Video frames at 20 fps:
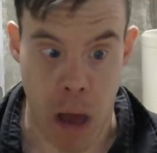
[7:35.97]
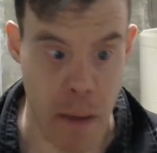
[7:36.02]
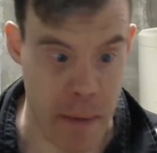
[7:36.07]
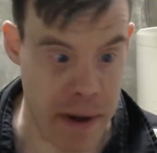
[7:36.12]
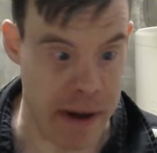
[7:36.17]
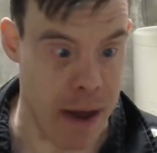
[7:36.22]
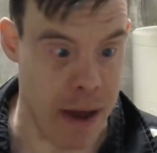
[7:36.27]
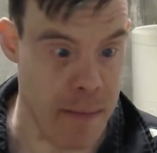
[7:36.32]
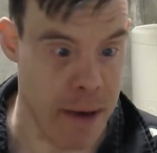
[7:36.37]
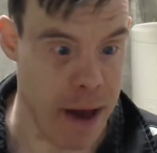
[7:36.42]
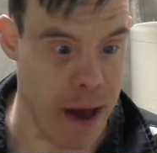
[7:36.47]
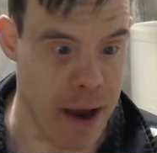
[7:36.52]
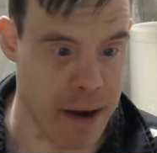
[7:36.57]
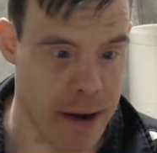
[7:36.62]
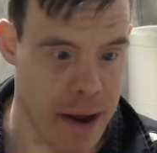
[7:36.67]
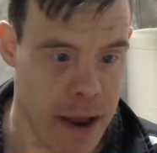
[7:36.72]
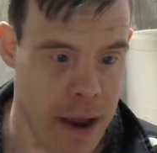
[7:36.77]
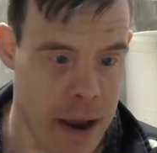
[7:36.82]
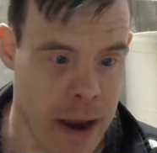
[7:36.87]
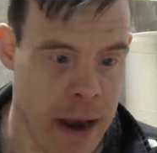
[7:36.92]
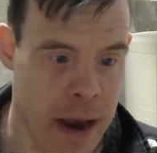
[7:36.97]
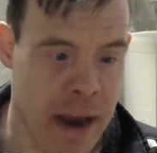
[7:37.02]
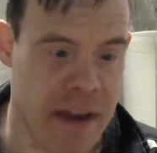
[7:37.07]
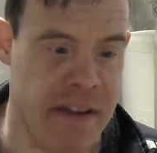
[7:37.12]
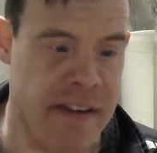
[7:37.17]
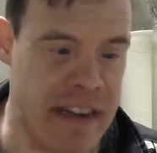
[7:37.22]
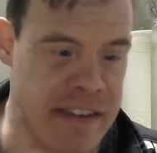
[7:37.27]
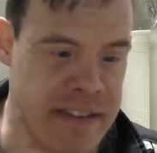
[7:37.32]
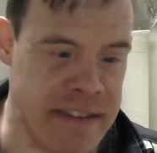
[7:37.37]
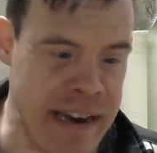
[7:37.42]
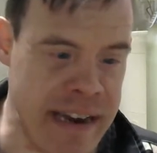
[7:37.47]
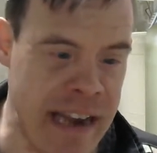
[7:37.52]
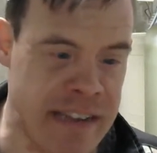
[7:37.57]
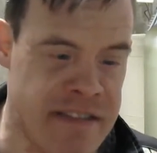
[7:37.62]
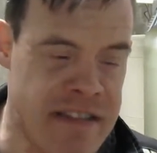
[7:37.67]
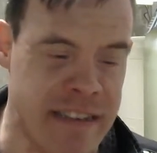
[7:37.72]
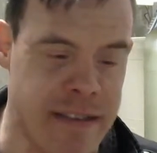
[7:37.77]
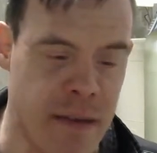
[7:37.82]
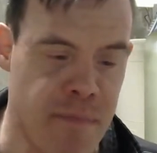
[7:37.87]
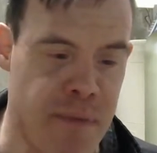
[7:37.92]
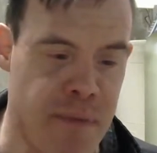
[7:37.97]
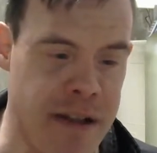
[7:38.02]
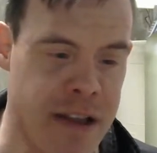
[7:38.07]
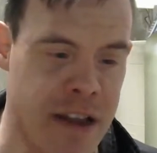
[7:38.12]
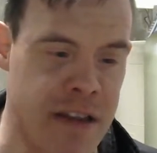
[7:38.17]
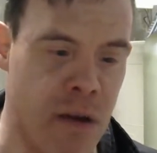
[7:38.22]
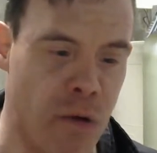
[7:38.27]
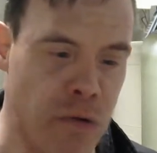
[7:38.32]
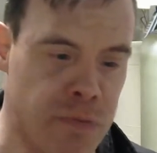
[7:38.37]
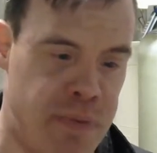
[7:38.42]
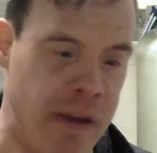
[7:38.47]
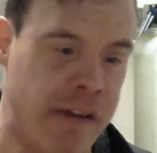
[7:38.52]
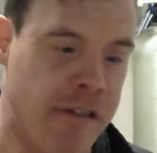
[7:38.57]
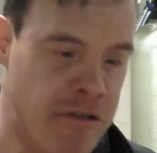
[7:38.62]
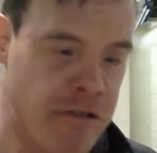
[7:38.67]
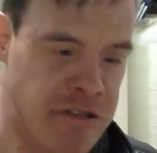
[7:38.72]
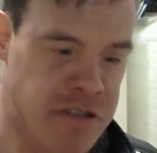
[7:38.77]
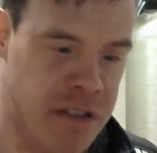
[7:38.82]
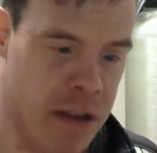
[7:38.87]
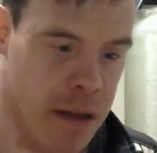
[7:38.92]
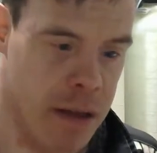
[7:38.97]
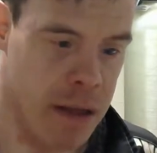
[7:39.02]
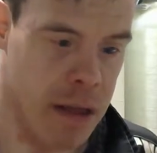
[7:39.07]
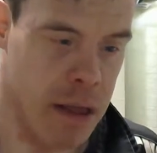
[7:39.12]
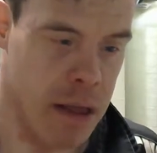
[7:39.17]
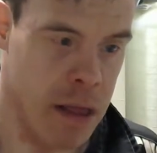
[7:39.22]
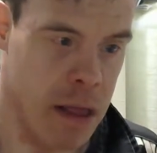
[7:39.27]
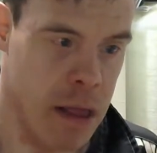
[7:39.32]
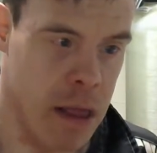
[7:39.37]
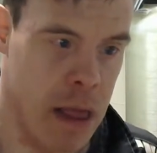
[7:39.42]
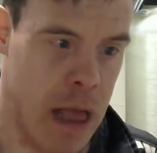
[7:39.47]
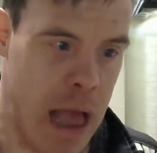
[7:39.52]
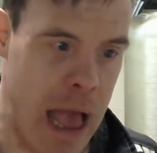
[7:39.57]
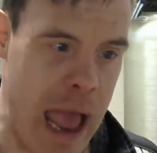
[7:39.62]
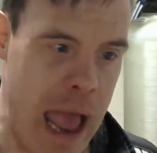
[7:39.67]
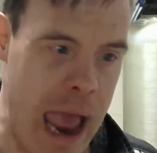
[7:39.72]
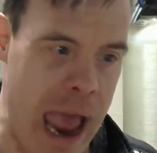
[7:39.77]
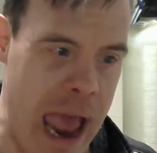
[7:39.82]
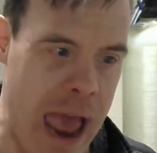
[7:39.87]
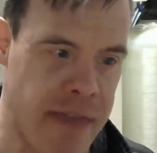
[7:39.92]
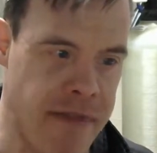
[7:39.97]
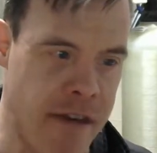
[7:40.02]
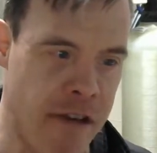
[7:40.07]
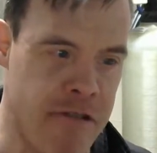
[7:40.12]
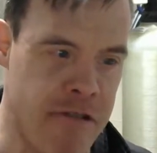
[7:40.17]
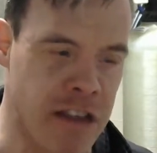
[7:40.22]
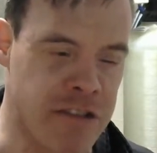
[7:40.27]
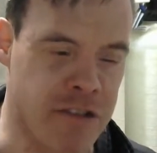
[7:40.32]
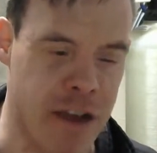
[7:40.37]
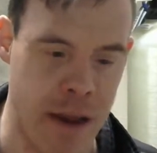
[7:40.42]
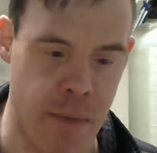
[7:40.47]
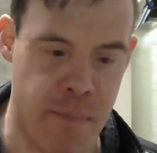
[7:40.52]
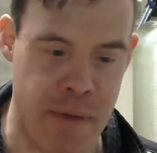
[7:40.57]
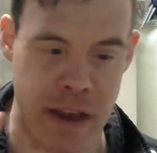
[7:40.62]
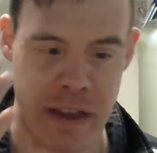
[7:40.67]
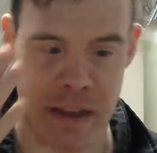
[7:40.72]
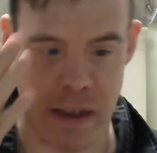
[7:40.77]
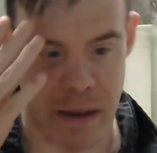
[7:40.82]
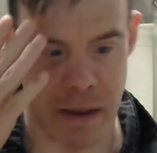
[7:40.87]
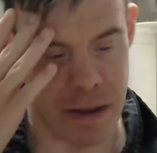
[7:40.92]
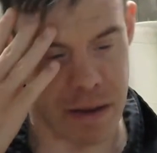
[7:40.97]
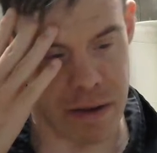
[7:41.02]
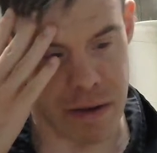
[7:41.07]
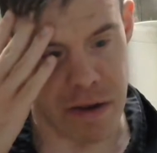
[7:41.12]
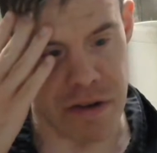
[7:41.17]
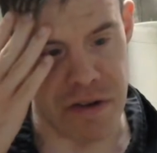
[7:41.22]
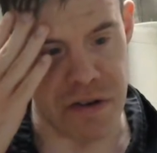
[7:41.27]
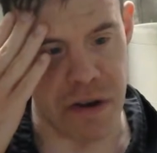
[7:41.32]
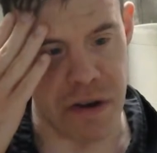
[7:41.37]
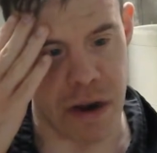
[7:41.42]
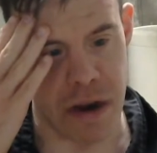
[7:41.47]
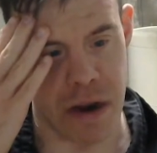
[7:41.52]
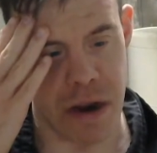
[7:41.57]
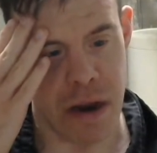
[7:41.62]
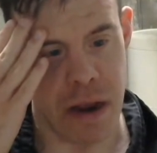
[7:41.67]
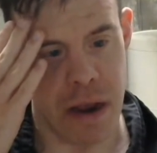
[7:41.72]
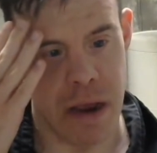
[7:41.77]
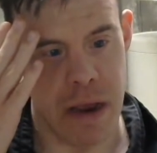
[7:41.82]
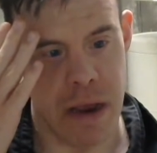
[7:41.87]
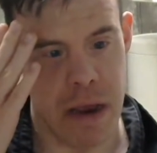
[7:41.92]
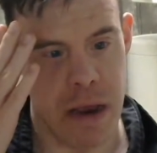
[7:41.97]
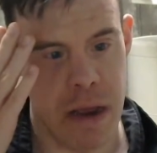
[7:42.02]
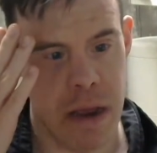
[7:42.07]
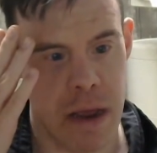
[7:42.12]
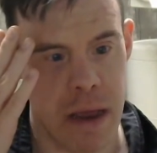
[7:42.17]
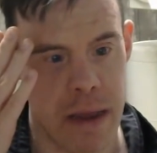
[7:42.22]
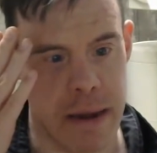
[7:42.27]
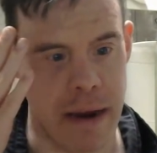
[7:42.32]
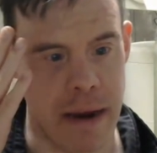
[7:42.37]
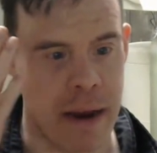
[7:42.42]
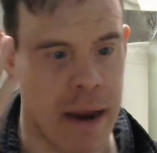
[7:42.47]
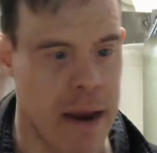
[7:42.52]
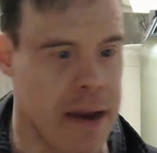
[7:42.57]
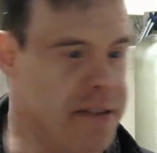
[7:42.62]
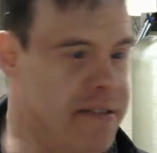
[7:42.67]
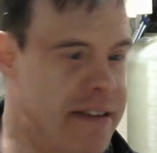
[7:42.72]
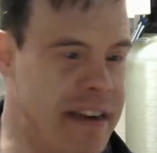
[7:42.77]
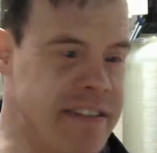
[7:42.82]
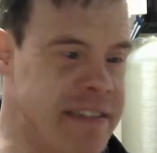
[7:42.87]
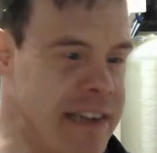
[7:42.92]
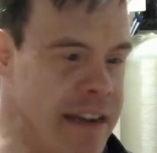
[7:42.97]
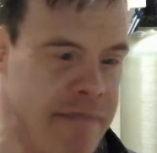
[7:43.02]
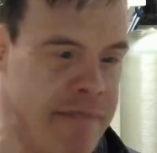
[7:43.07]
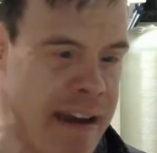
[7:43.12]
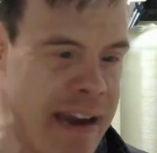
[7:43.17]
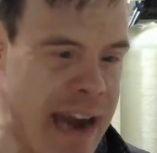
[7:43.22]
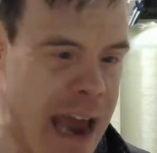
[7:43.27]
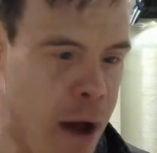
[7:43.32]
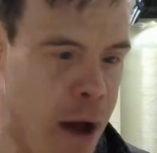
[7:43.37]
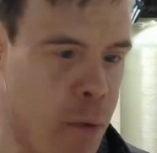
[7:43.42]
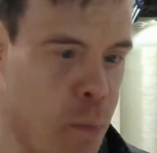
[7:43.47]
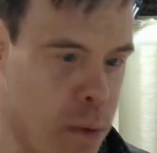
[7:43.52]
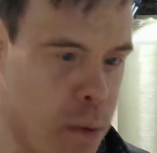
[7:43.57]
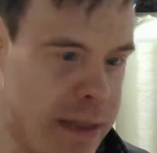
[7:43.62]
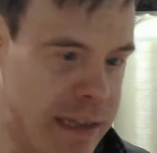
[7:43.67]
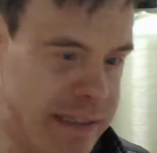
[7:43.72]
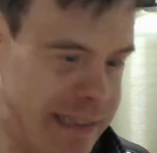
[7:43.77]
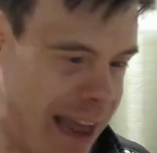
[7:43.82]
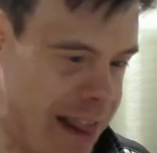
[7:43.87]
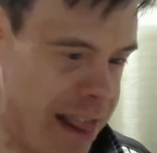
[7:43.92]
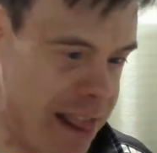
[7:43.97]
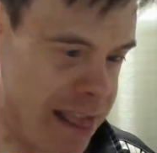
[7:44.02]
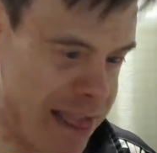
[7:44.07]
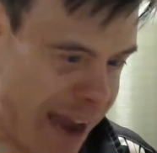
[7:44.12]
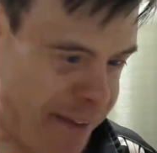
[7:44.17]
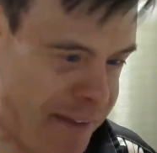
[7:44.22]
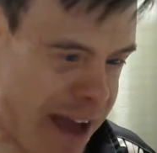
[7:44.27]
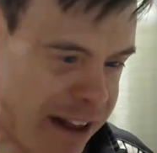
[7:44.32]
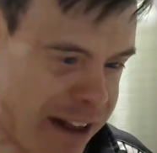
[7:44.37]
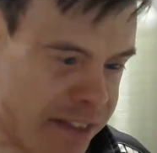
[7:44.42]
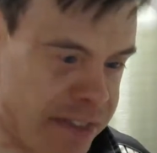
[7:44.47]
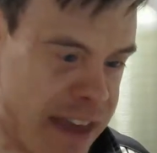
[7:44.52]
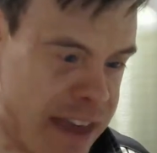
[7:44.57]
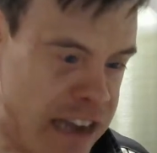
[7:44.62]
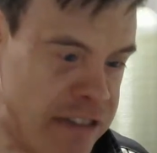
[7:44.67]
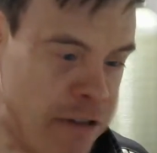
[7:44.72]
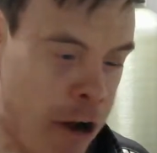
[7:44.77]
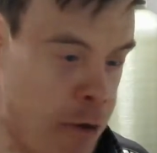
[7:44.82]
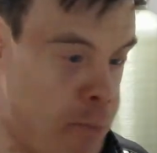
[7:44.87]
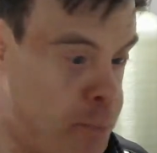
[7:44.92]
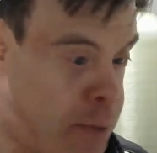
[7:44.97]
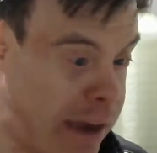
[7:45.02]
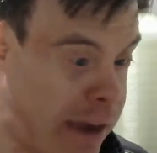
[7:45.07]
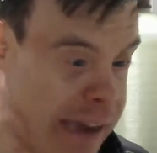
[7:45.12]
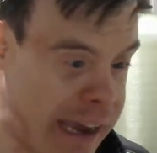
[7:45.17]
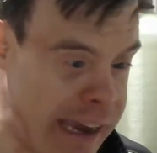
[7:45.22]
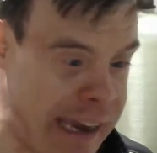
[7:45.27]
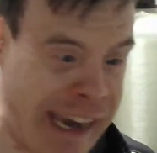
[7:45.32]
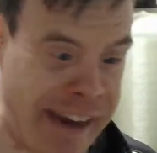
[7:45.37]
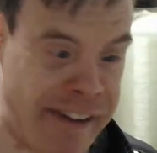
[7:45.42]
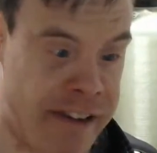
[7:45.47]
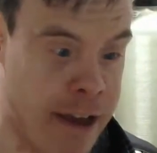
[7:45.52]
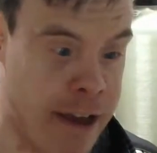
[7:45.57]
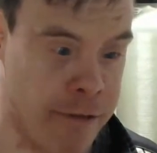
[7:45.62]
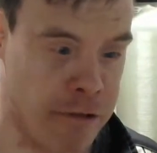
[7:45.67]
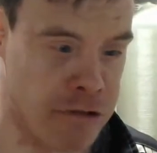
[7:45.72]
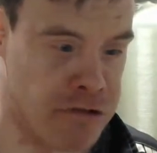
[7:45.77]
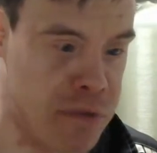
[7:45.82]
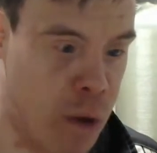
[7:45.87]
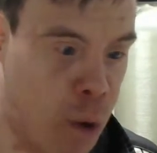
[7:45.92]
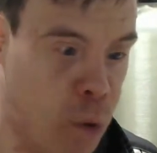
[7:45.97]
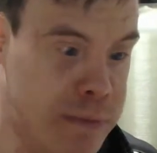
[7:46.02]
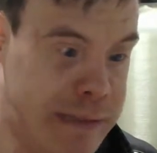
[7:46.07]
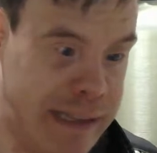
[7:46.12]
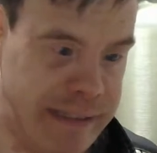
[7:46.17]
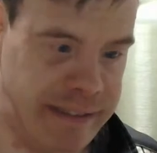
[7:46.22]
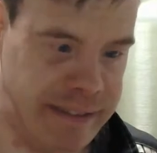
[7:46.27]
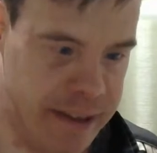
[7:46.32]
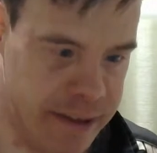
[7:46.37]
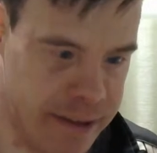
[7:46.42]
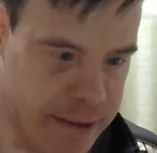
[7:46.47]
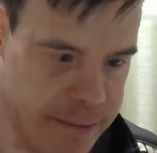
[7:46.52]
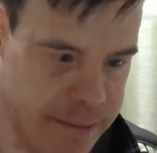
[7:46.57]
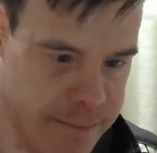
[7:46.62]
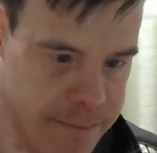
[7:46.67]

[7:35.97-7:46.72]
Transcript: I mean, come on. Disney is just a bunch of nose pickers, and they're just gonna pick. Like Disney right now with these live action things are picking each other's noses.